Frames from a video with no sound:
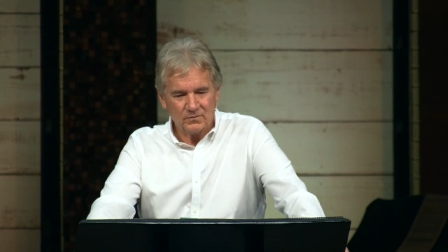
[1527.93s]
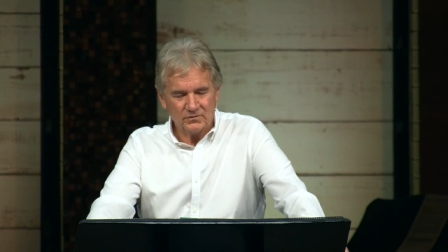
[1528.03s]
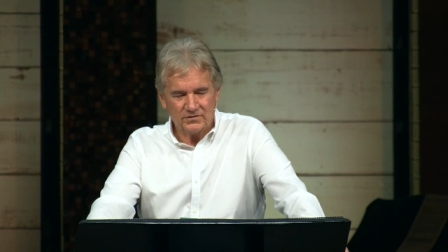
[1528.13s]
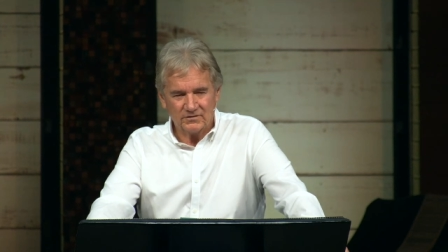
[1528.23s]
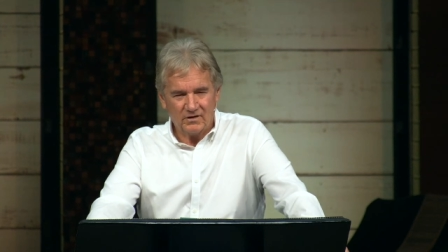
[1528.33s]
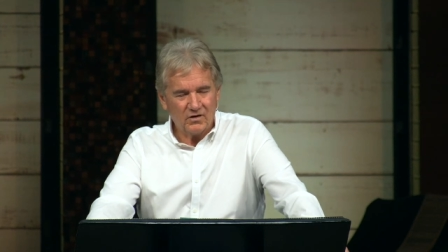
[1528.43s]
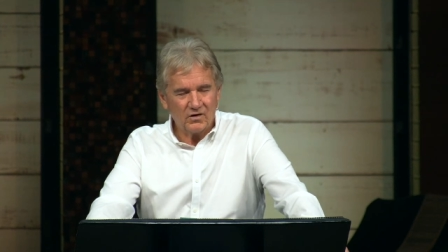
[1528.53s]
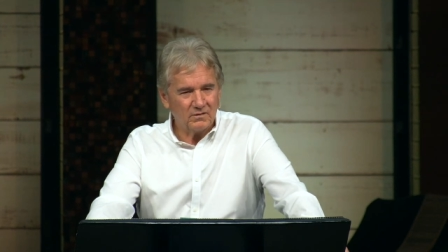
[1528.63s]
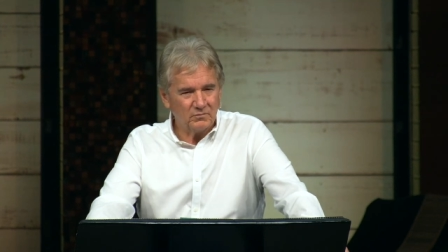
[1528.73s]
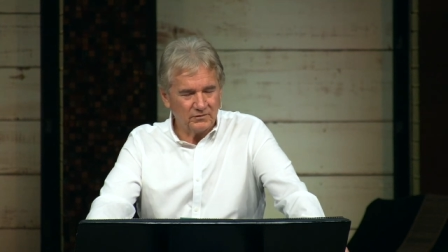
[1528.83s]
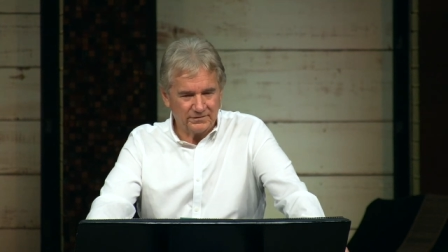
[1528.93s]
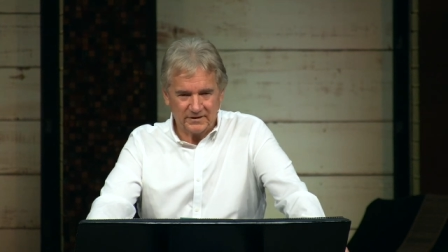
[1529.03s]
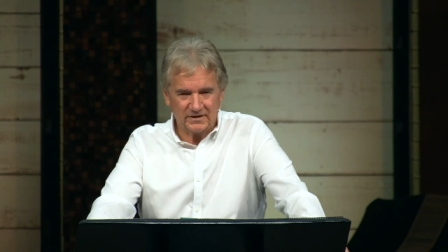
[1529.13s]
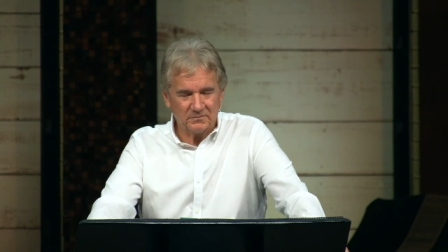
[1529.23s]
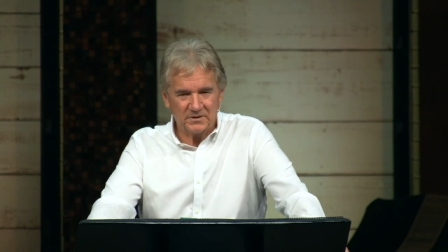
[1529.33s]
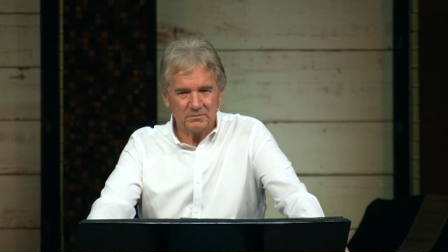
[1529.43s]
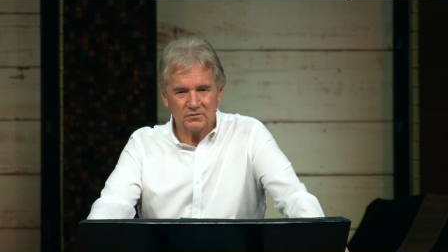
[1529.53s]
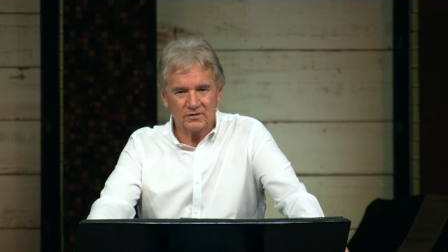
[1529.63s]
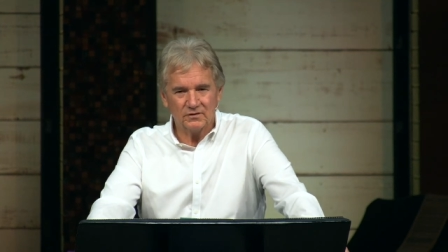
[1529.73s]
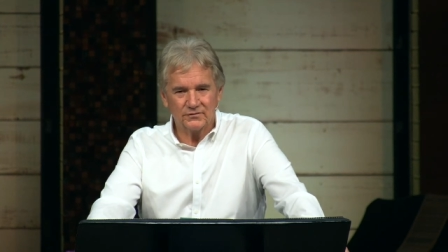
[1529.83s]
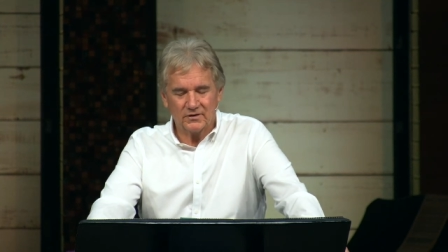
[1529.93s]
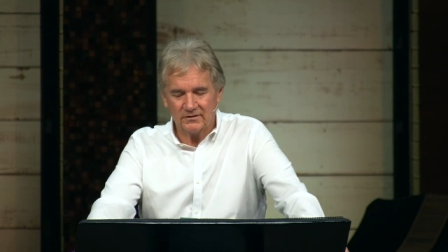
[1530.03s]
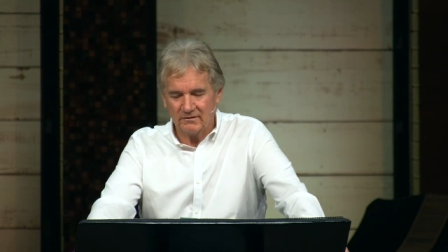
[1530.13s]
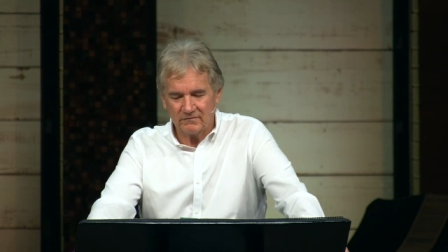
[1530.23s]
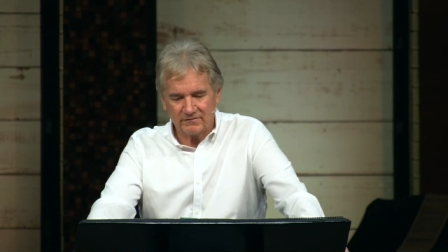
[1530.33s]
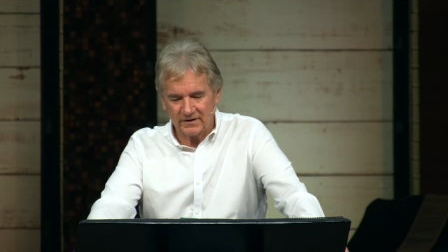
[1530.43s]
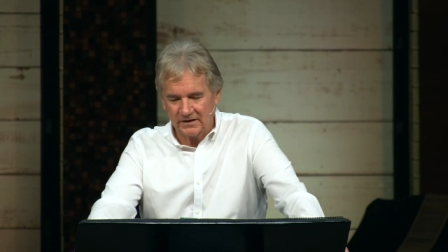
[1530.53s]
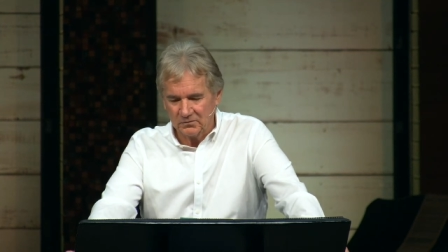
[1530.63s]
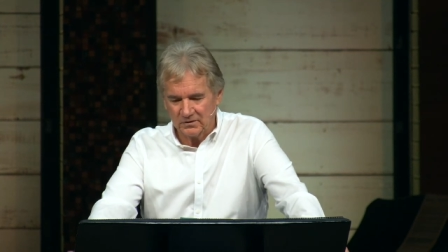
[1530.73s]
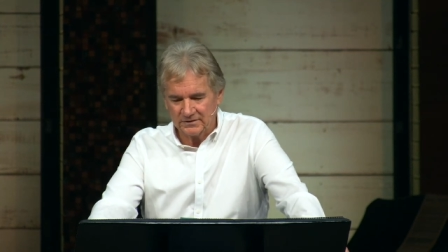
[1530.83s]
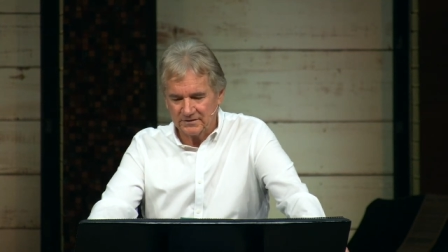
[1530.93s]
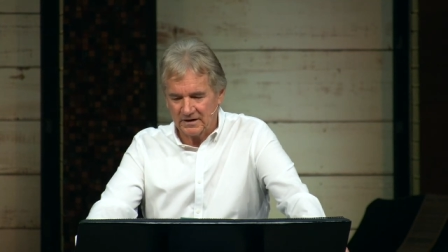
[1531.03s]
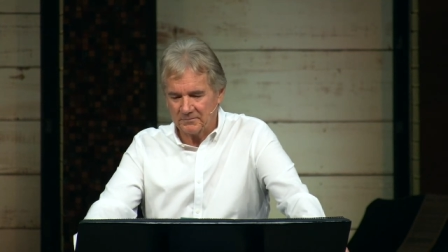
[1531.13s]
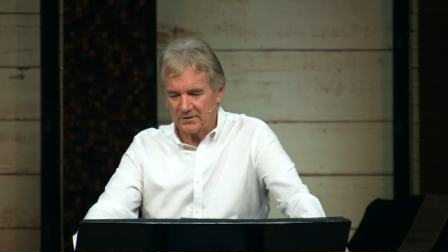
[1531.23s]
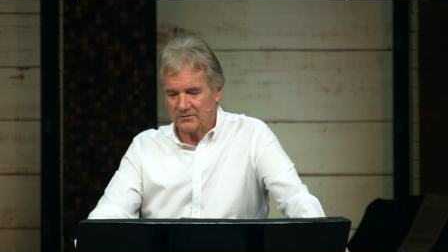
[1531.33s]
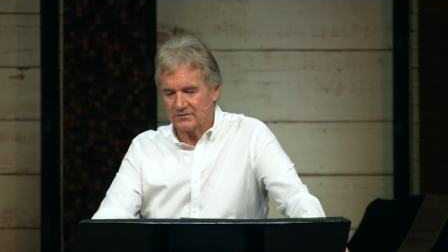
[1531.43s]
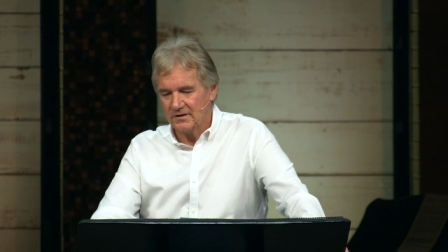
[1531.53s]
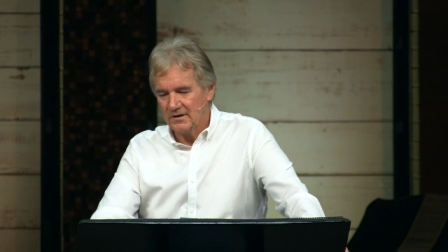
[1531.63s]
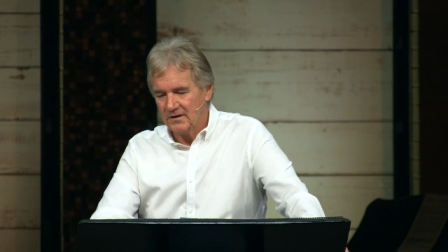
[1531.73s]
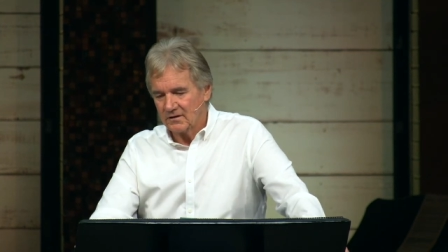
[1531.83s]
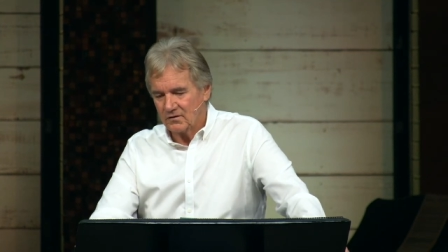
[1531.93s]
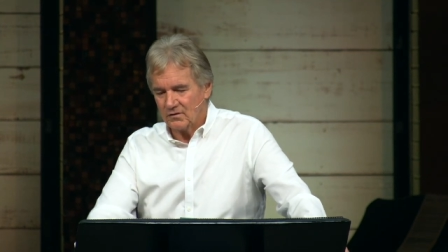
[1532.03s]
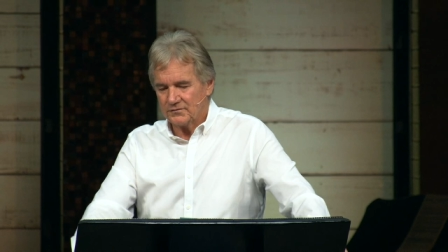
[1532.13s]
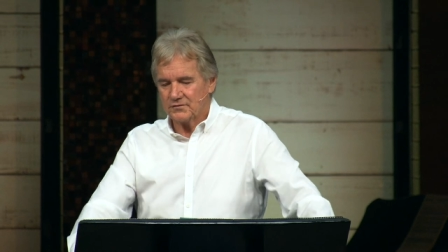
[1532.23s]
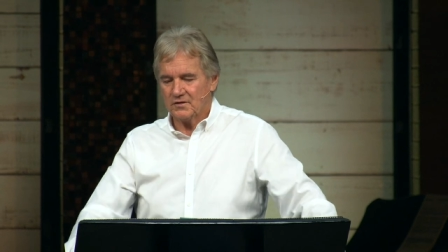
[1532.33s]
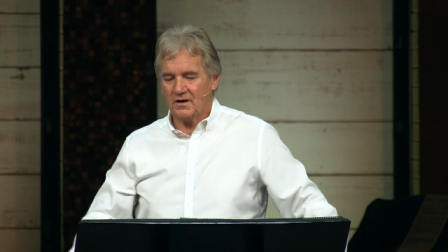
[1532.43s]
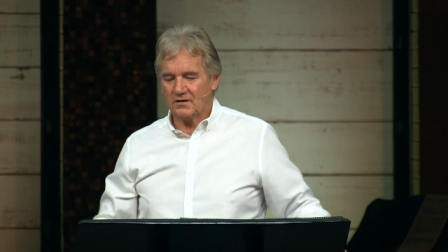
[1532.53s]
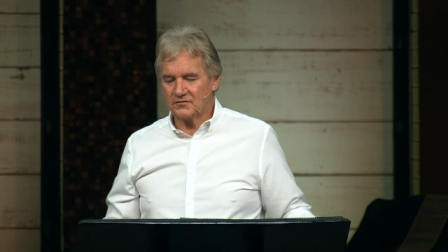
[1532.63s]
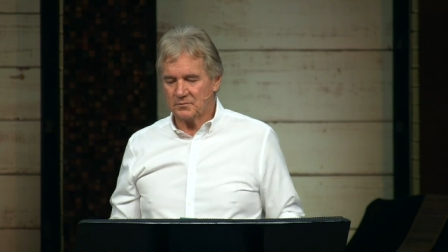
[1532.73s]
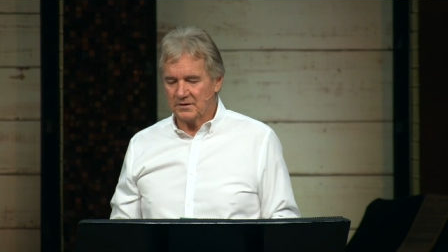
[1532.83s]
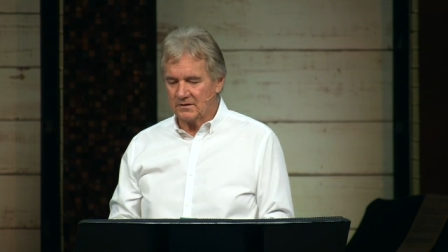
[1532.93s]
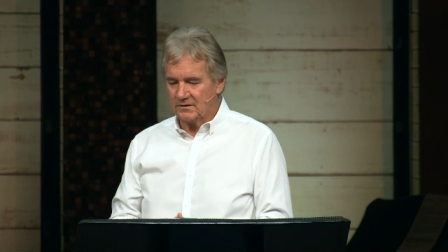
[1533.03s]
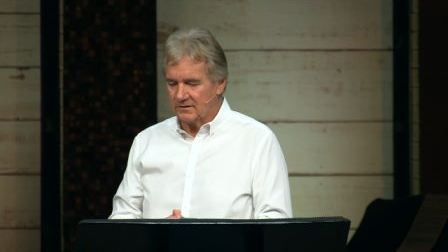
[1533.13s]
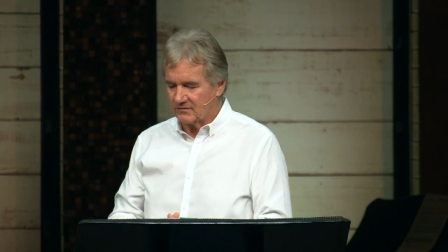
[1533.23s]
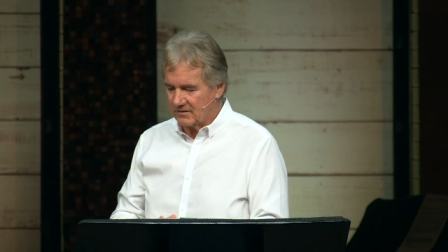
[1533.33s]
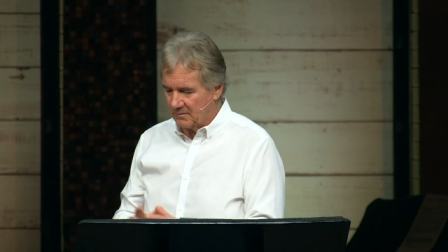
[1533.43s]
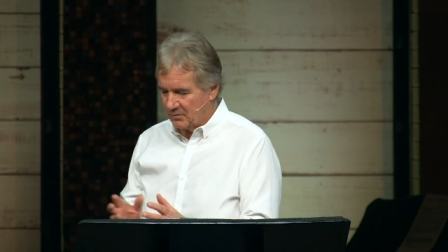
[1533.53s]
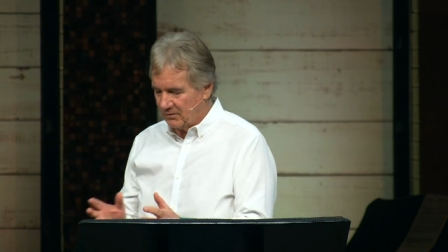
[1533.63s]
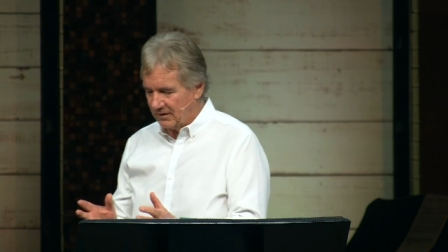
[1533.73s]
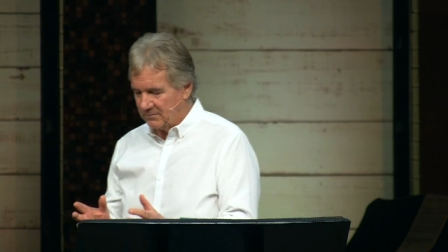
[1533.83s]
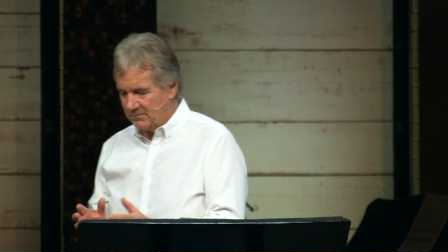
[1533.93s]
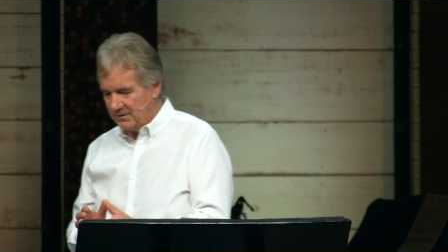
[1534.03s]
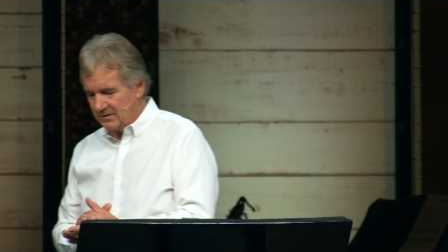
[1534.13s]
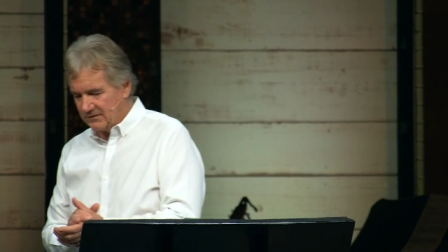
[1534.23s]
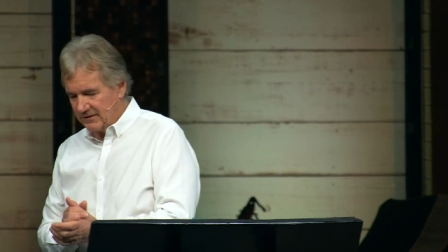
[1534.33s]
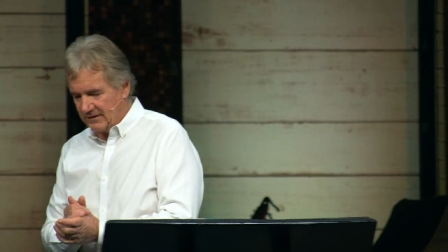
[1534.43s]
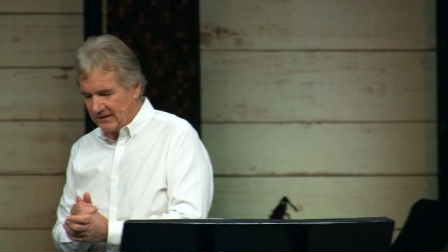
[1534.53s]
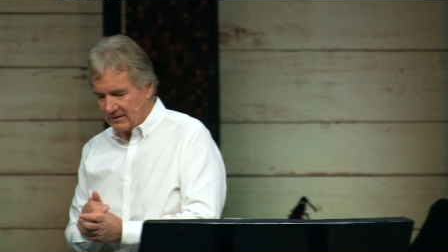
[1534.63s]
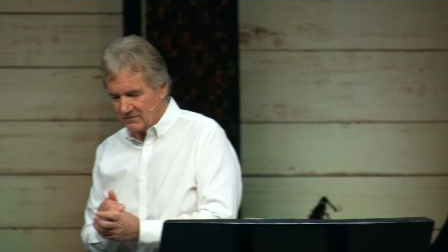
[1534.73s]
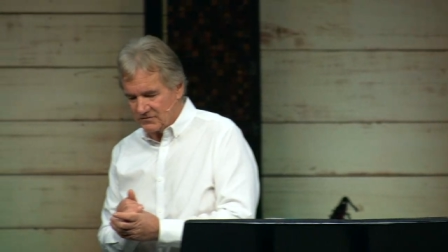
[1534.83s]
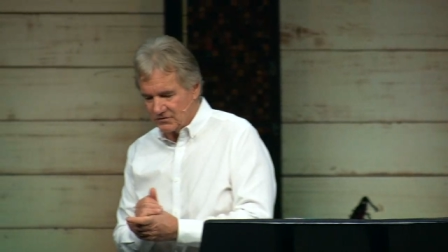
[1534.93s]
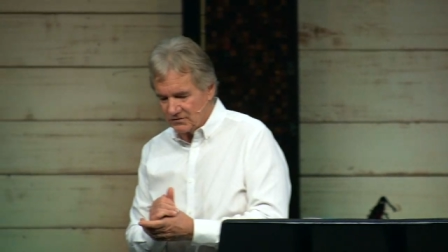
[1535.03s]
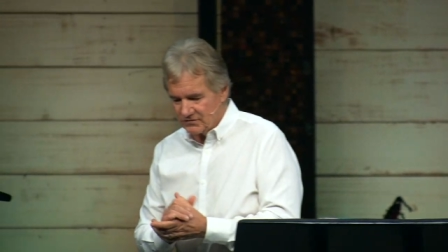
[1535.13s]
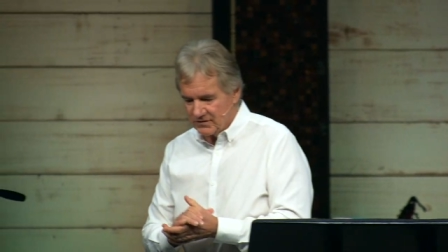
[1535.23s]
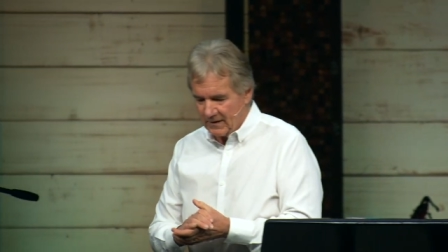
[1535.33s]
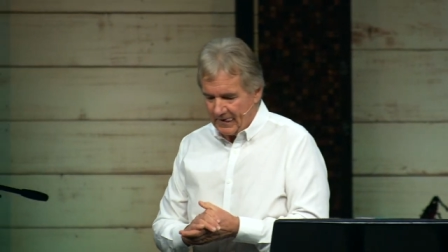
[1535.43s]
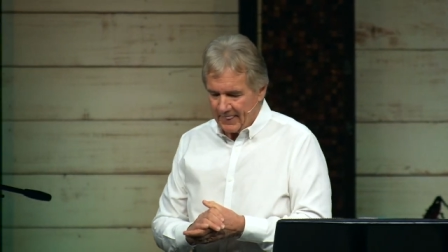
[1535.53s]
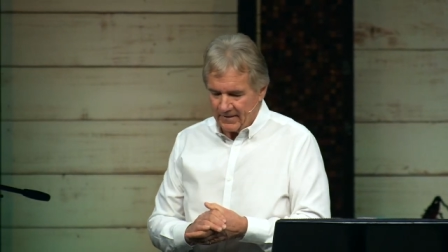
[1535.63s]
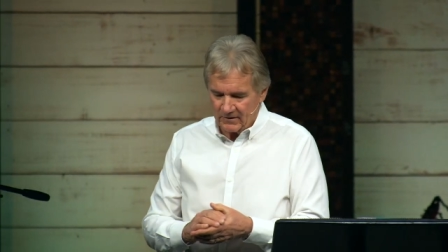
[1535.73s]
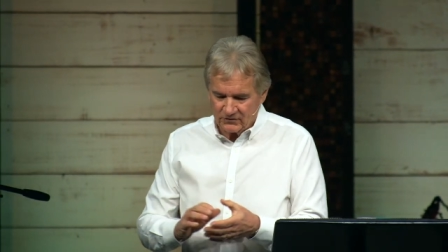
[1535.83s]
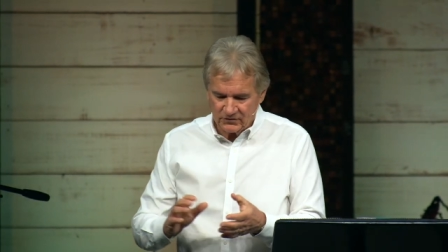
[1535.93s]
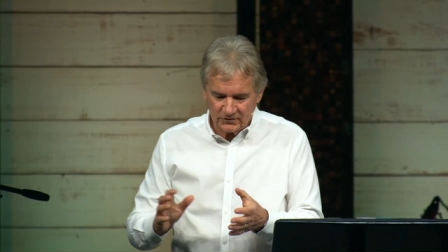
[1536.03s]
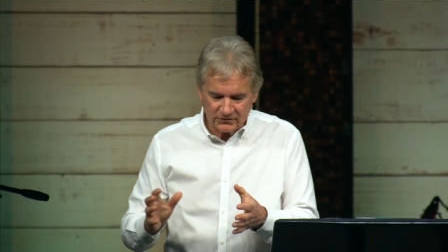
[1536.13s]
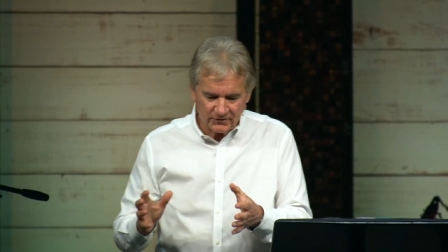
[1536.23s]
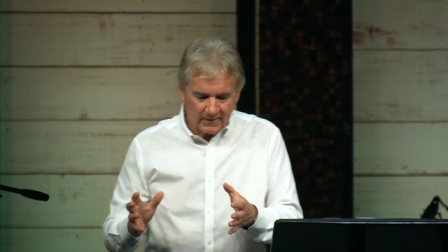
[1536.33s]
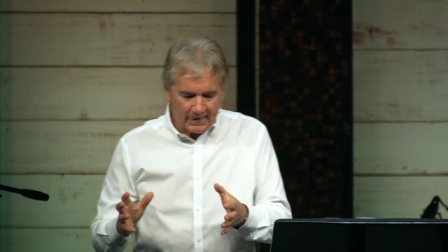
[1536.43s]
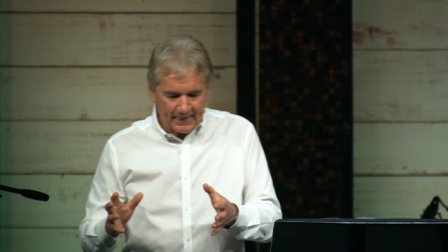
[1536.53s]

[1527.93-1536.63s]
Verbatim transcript: which is a horrible thing that people go through. I'll never forget one time I was called to a hospital. This couple had been attending our church. They had just